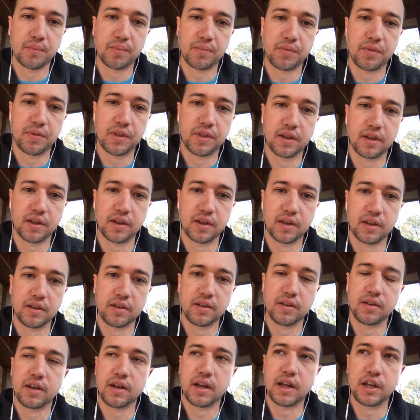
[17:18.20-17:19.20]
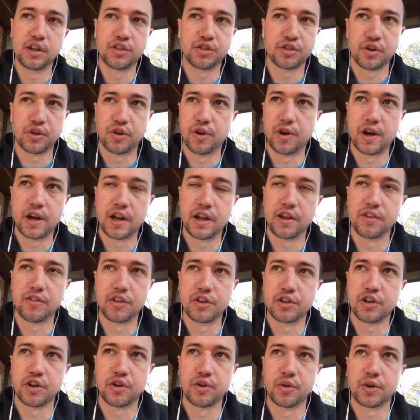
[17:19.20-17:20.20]
the Ether or any of the
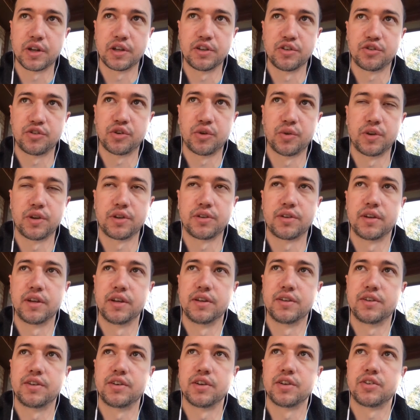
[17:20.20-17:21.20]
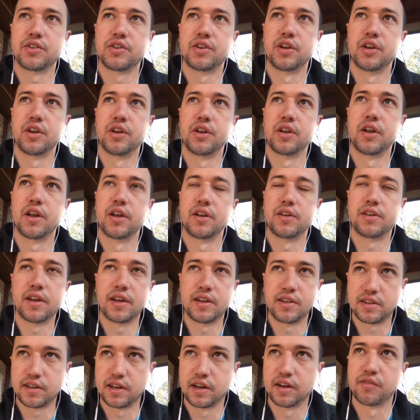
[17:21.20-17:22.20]
tokens. So it's just a
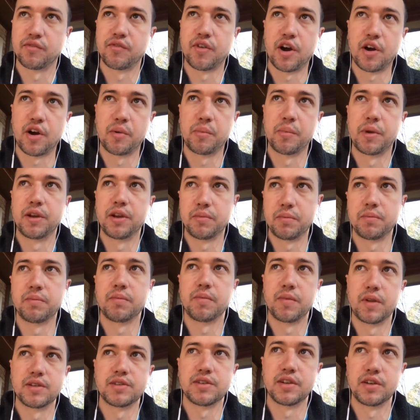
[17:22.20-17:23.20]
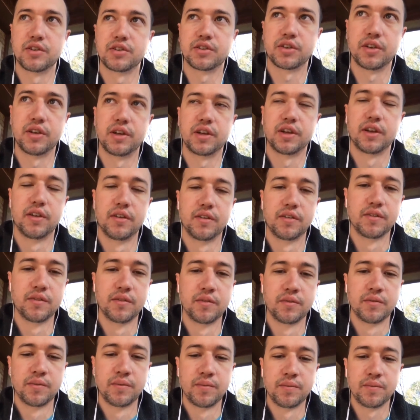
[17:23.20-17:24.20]
testing environment essentially.
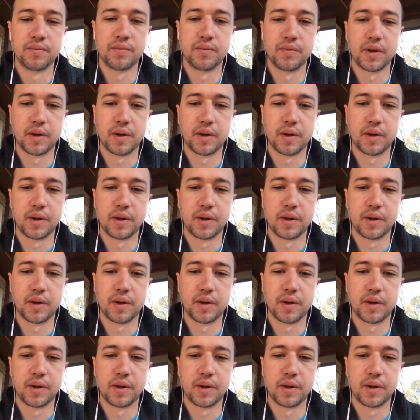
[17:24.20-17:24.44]
Yep.